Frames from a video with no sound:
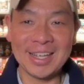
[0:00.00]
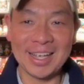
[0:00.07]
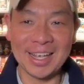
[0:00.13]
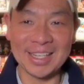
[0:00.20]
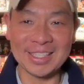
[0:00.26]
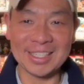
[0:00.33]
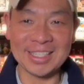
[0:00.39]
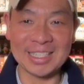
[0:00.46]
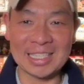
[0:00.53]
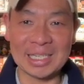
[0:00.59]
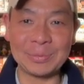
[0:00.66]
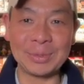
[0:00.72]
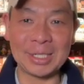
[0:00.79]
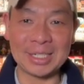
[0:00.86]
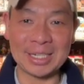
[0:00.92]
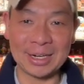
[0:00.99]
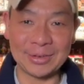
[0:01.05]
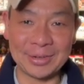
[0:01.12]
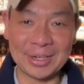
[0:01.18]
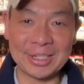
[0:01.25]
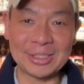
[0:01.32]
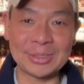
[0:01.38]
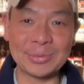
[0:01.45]
as the celebrity
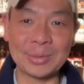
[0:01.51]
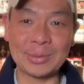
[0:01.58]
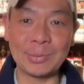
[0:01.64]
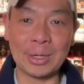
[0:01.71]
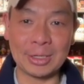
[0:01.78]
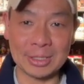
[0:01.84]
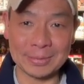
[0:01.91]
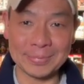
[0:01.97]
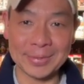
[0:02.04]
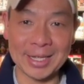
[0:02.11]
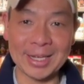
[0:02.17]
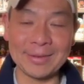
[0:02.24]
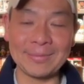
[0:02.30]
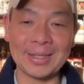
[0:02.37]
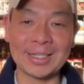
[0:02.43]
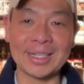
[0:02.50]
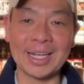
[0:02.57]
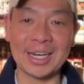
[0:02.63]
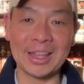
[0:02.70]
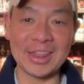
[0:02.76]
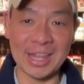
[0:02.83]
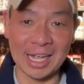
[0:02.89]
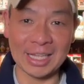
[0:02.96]
narrators would welcome them and kind
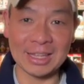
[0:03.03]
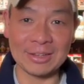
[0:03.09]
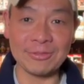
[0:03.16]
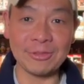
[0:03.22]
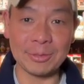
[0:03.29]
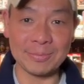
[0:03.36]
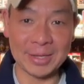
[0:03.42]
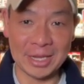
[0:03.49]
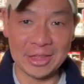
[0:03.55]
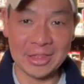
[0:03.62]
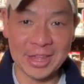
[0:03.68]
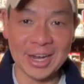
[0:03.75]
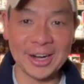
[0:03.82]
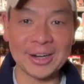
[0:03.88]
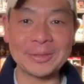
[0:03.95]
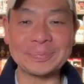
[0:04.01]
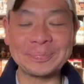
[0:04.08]
of thank them for being there.